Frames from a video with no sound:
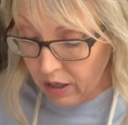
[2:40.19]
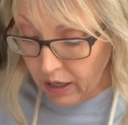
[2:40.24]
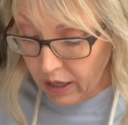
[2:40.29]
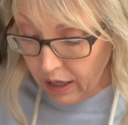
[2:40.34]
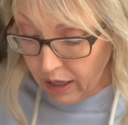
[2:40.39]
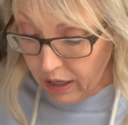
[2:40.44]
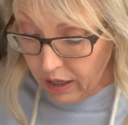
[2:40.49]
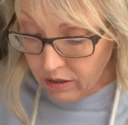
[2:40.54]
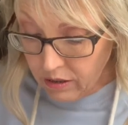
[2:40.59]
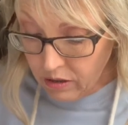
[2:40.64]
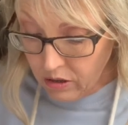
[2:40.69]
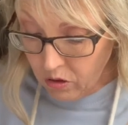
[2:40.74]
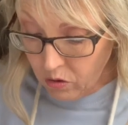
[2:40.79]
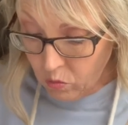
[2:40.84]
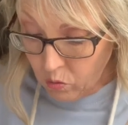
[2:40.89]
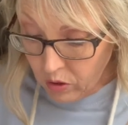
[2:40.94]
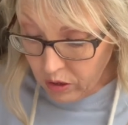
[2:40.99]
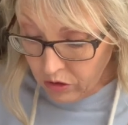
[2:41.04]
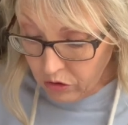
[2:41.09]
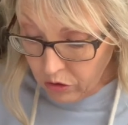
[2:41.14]
And so
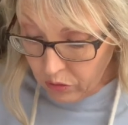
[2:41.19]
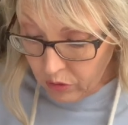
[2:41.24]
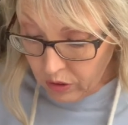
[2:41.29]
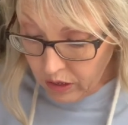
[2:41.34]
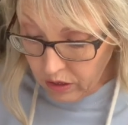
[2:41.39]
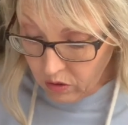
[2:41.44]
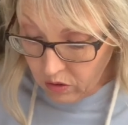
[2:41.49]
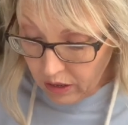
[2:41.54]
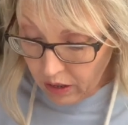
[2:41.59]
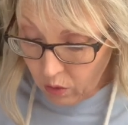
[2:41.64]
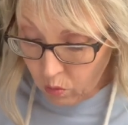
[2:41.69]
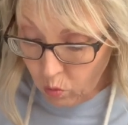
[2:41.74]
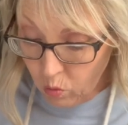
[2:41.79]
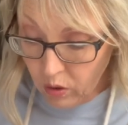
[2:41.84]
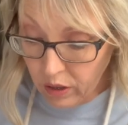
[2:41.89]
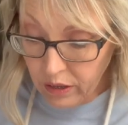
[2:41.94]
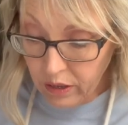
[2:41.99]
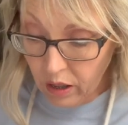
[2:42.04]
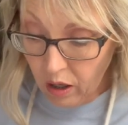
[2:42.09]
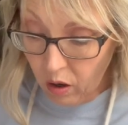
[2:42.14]
once you get that
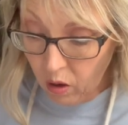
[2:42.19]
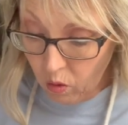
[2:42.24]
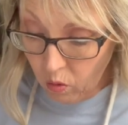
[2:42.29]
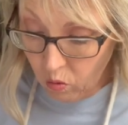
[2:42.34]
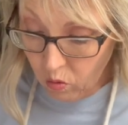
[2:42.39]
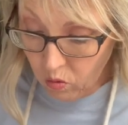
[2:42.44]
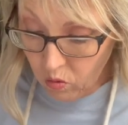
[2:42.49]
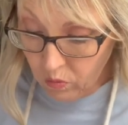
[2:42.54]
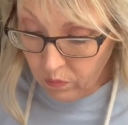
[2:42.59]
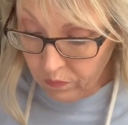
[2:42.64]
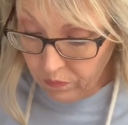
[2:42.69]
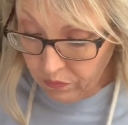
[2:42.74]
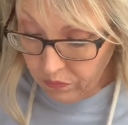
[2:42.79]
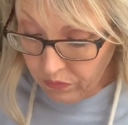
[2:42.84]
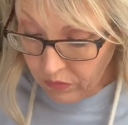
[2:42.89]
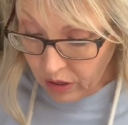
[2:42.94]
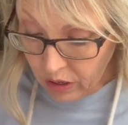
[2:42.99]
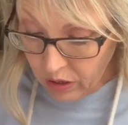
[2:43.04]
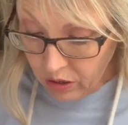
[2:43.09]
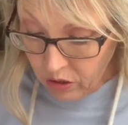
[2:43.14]
one hole,
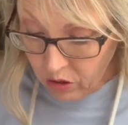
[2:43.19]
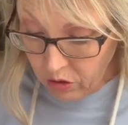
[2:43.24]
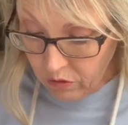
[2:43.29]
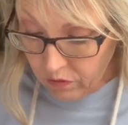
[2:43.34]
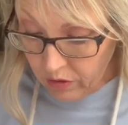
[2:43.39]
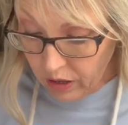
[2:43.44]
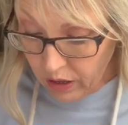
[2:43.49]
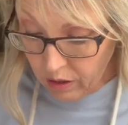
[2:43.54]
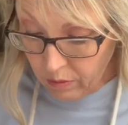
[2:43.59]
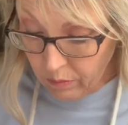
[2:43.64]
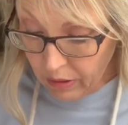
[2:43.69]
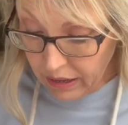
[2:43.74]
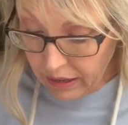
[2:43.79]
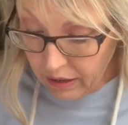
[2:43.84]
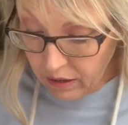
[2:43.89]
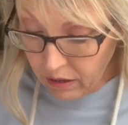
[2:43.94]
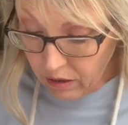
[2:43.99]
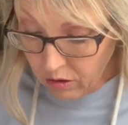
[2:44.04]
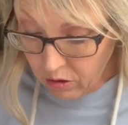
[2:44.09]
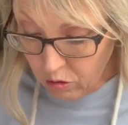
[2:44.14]
you've got to make
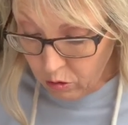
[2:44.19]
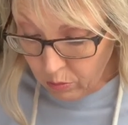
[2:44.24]
it a little